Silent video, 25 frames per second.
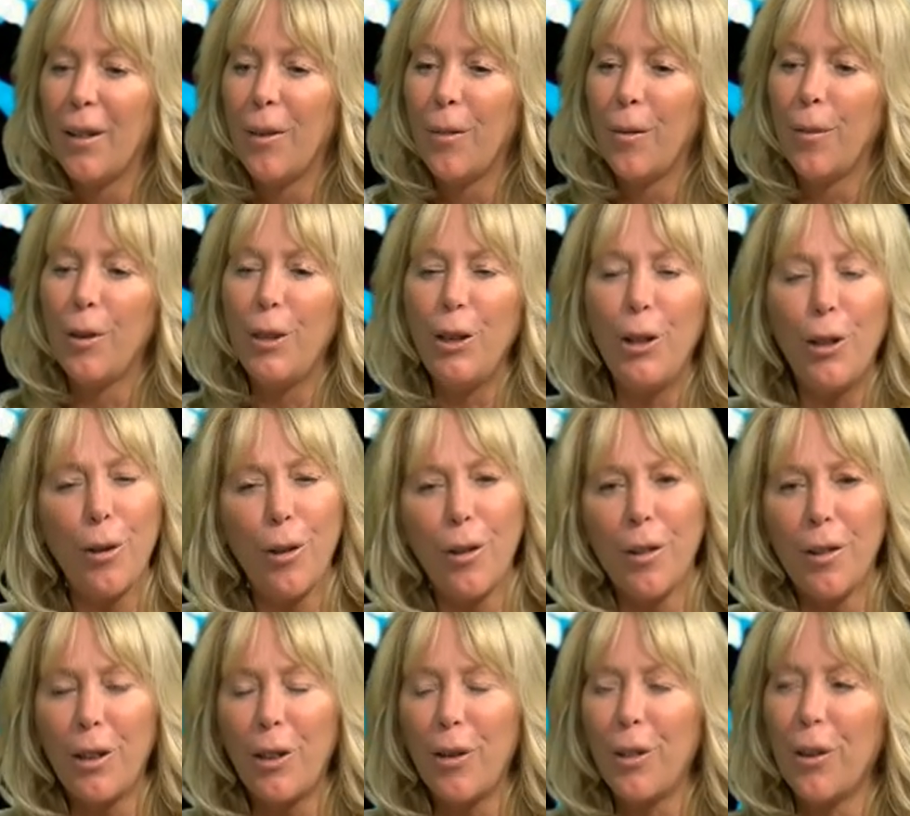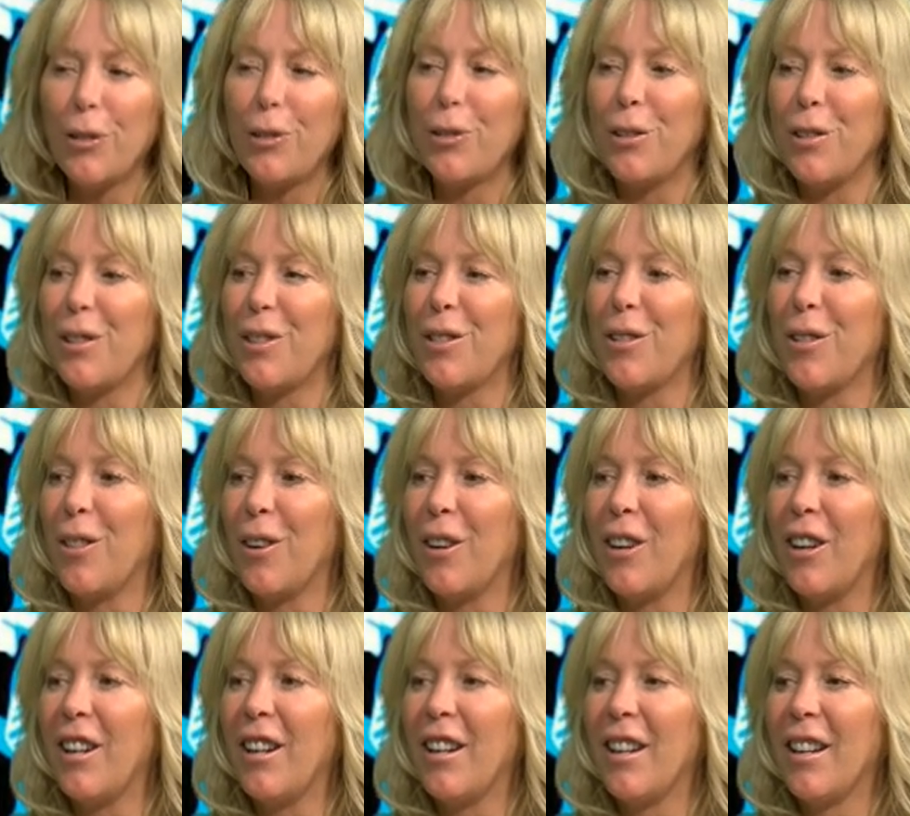when you go to the grocery
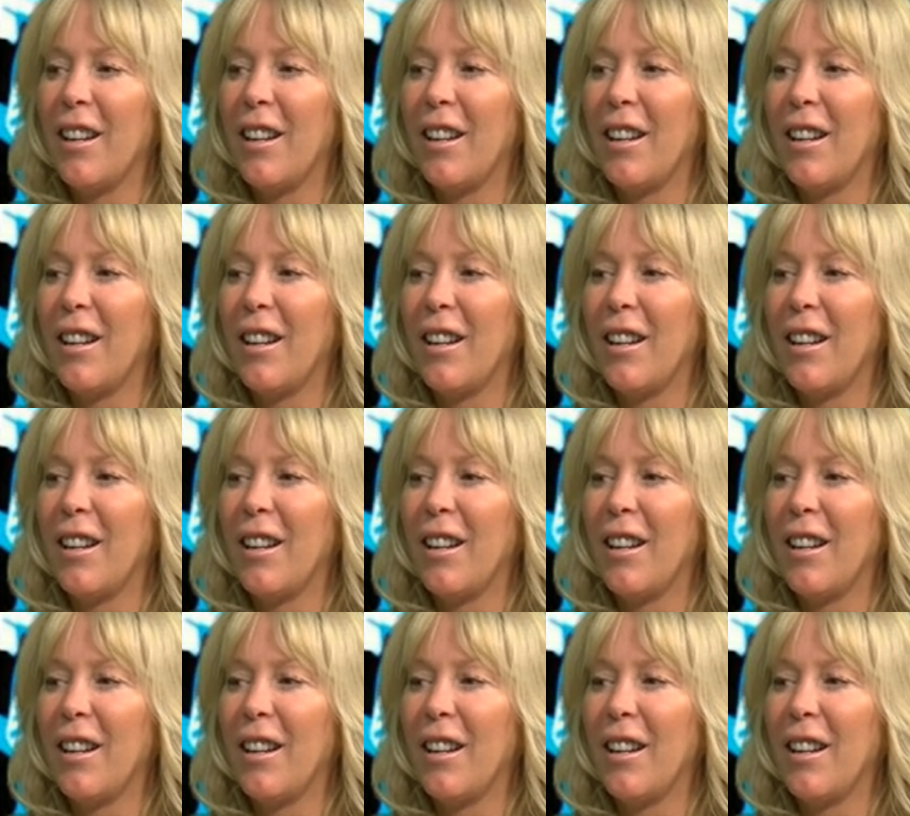store,